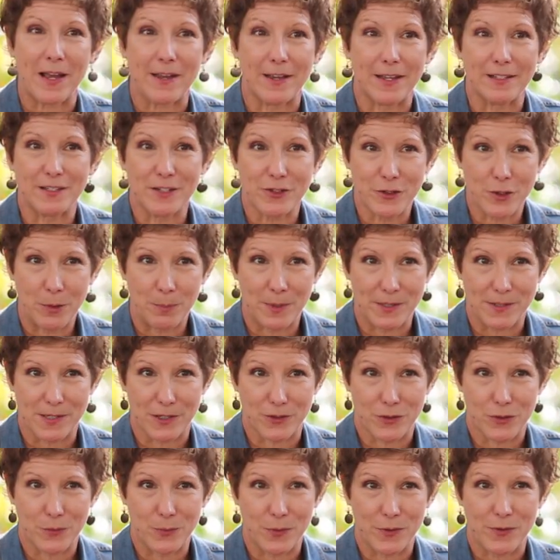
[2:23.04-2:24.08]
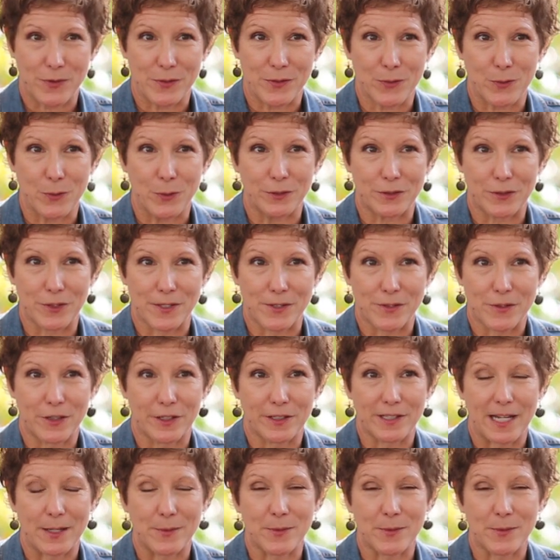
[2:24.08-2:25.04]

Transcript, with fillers: My initial position with the school district,